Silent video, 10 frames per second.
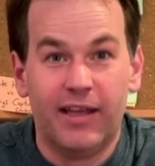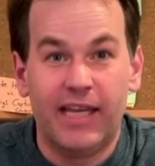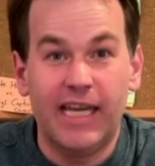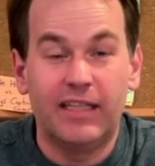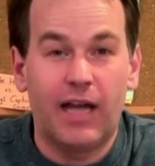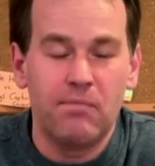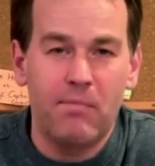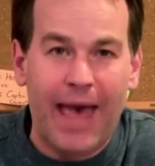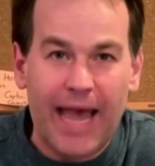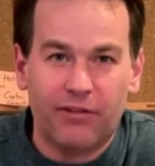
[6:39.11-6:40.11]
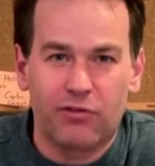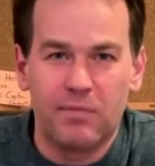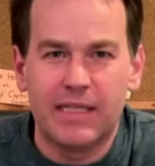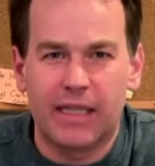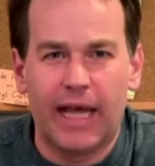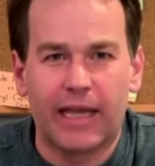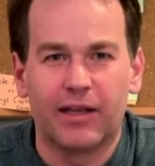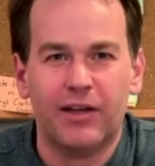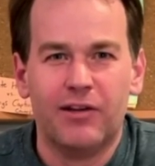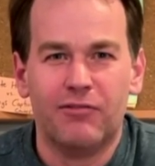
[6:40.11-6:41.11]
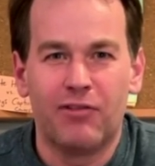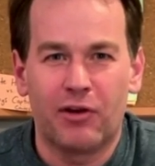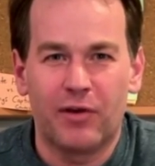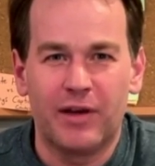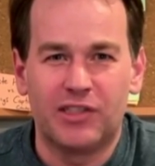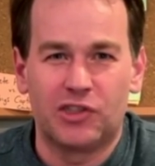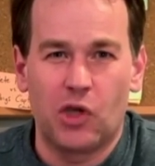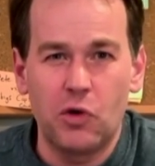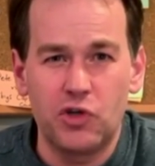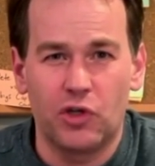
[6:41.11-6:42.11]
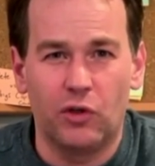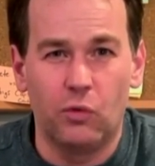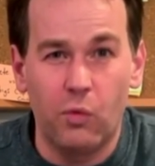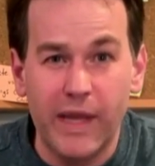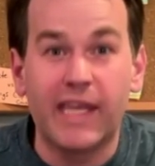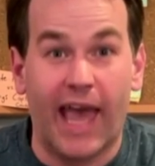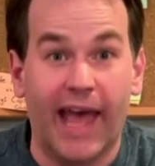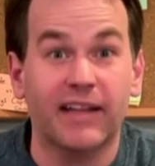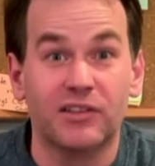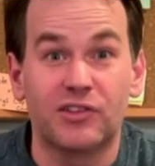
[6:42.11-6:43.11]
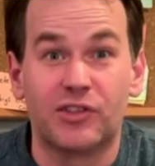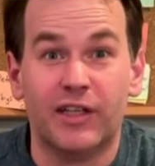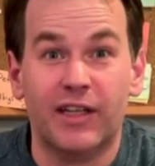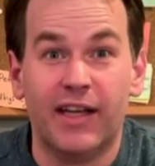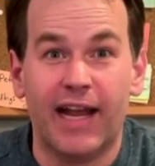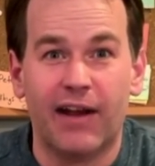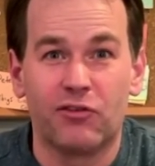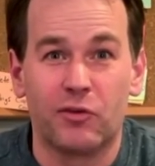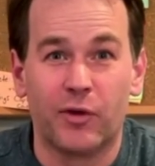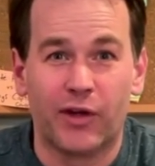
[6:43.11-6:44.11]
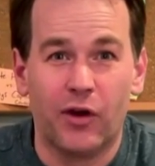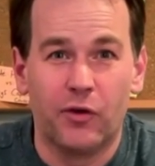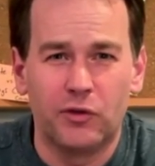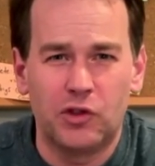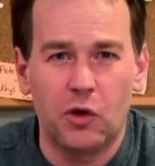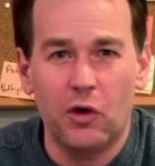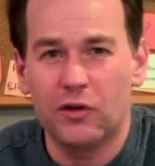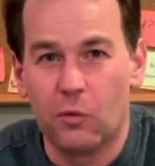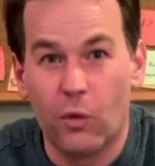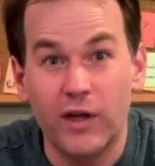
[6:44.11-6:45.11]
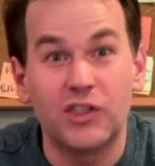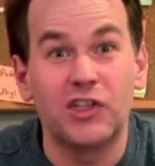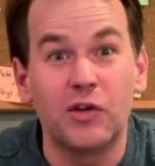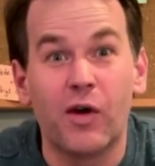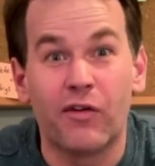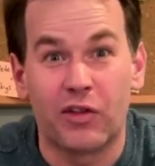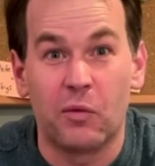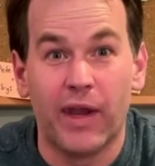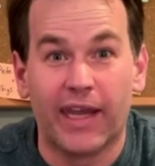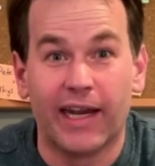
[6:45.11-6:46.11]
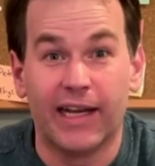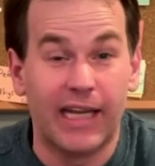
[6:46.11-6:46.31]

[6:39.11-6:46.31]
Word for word: he'd come back from these like very social weekends and everyone would go, "Jordan, what'd you do over the weekend?"